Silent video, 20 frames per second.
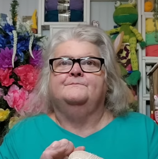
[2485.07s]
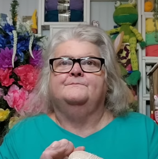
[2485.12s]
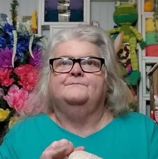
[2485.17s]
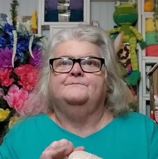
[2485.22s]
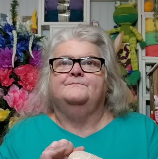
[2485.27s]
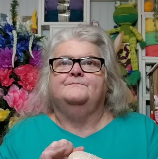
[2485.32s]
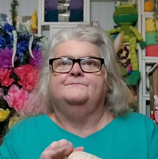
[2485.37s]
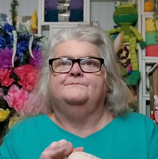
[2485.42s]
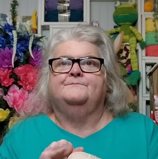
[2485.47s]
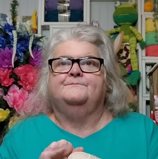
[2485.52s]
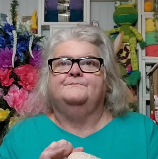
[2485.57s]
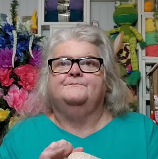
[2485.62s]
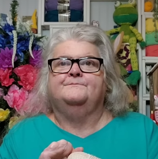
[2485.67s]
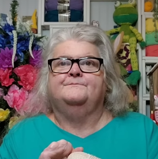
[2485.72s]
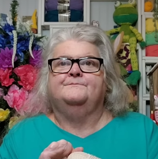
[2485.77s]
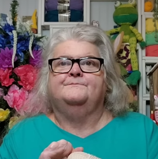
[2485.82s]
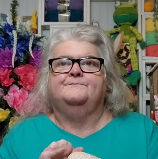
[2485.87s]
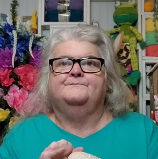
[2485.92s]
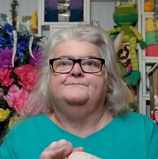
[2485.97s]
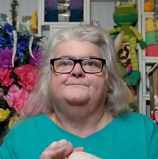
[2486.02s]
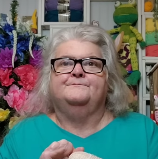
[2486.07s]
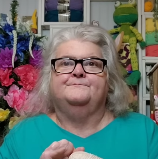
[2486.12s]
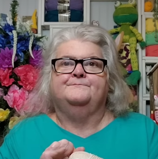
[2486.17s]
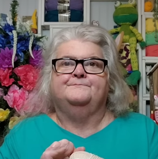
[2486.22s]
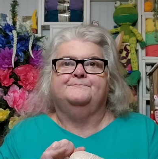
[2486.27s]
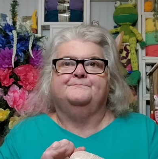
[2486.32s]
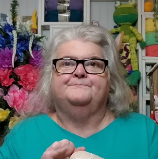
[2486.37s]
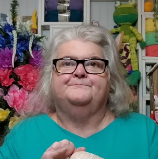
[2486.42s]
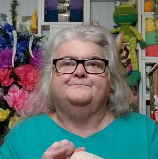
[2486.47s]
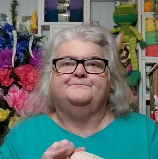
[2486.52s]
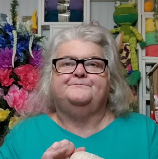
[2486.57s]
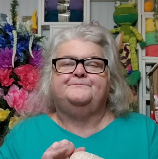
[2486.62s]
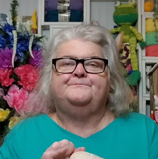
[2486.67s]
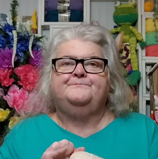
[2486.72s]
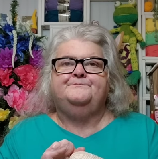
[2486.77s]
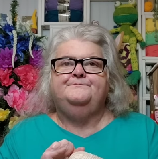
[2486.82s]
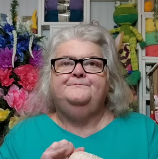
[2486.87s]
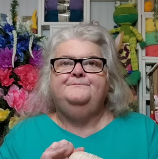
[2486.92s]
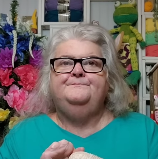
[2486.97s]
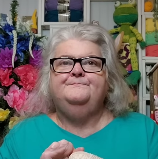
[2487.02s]

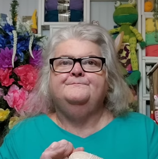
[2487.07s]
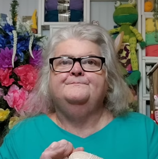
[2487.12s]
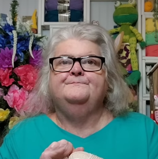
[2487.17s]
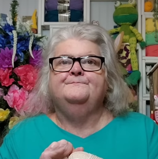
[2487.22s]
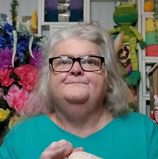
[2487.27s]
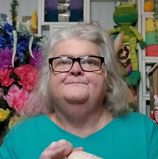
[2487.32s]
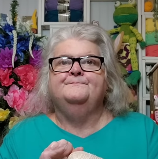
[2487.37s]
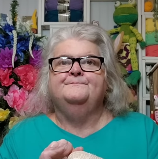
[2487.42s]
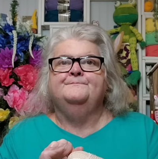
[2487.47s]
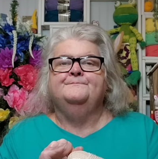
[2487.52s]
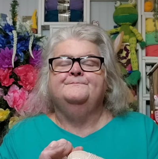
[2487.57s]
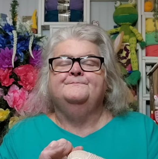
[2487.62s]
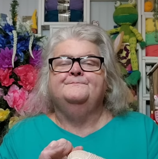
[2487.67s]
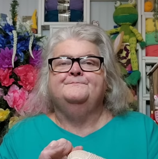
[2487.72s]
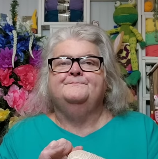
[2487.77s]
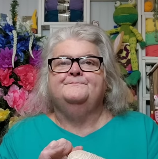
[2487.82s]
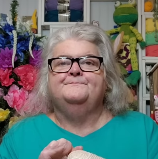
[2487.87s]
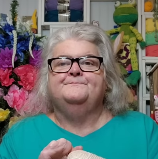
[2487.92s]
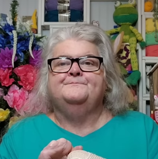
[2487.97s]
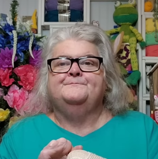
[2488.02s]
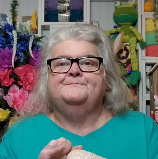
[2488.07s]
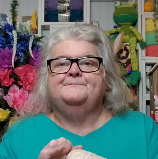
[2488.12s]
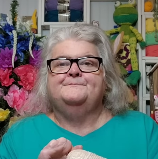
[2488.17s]
Nobody speaks.